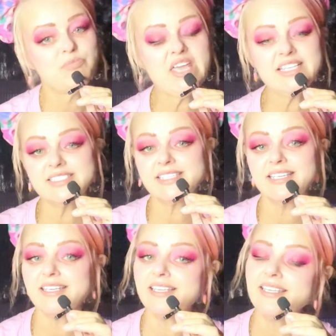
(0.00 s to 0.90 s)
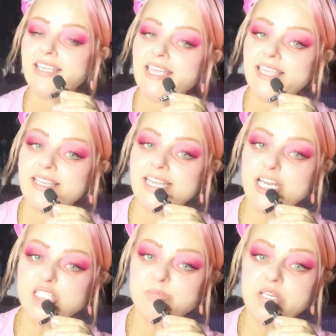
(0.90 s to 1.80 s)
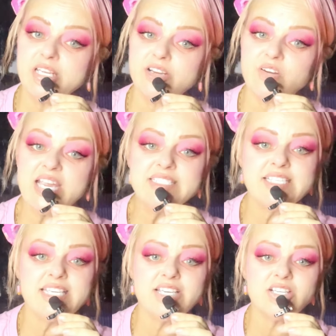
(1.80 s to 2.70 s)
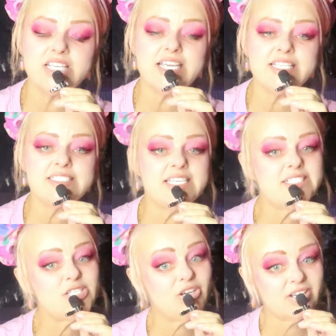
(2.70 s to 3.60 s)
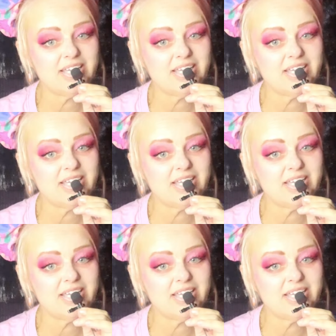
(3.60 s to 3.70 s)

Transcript: That's the latest bit of crazy on TikTok.